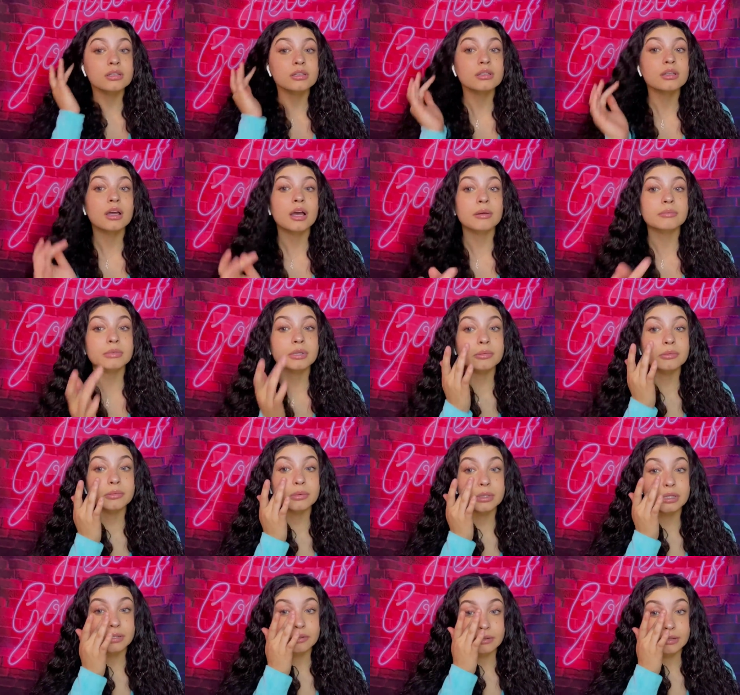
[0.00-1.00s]
i'm gonna
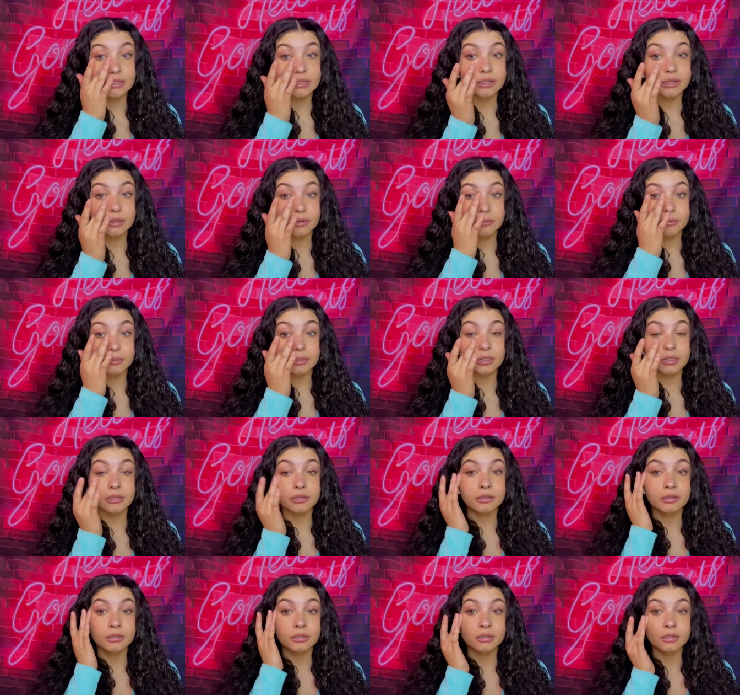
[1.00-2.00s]
wear it right now
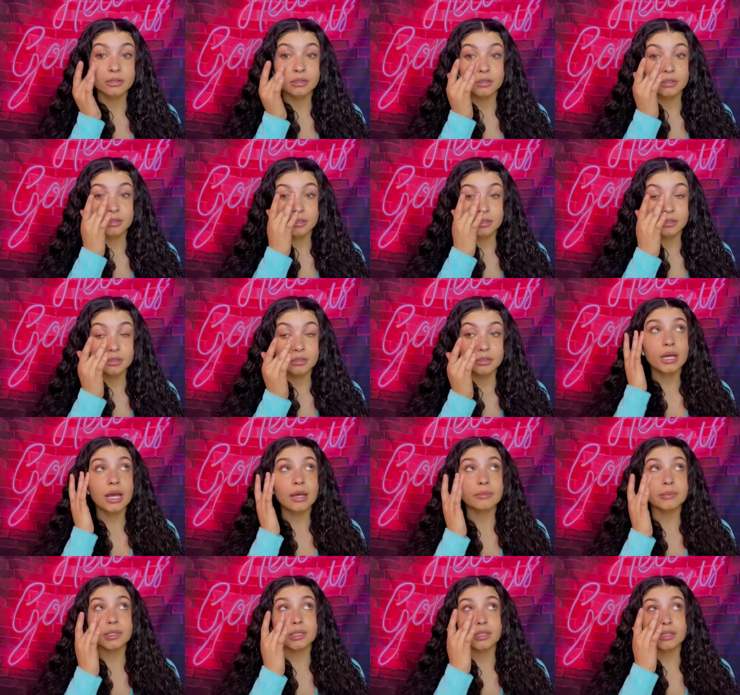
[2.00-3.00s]
but i
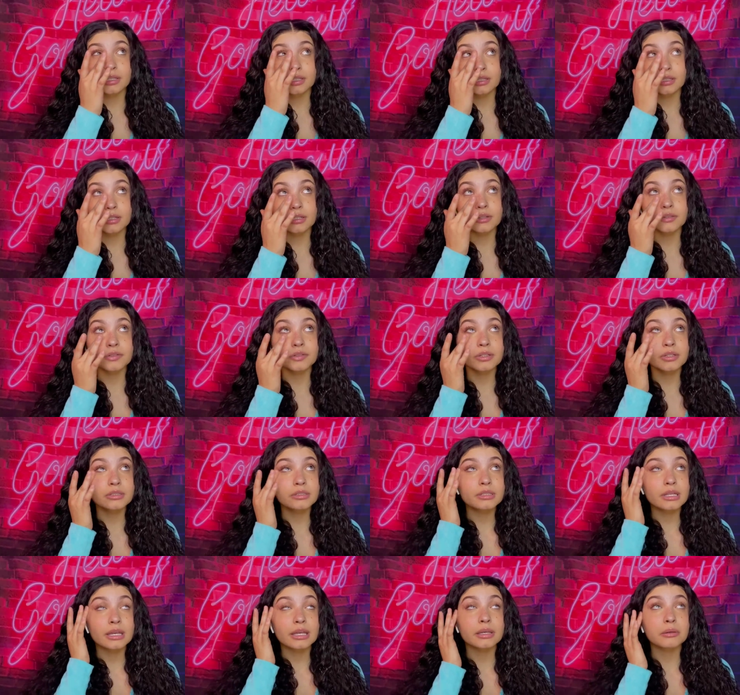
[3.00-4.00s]
mean it feels
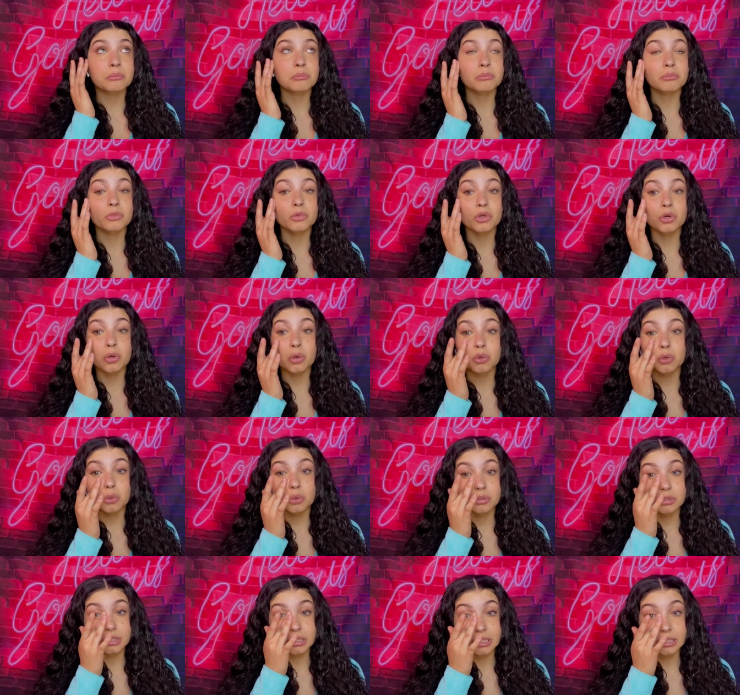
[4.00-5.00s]
like
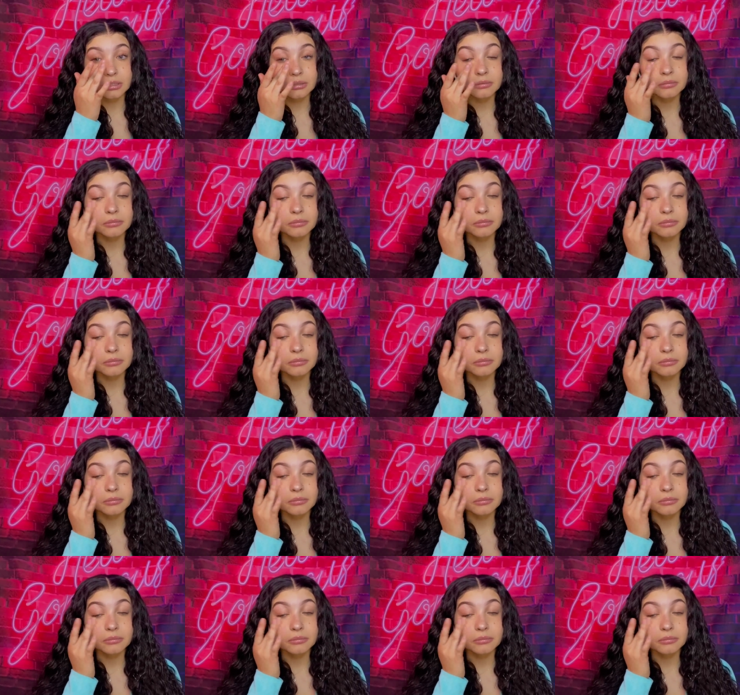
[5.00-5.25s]
cooling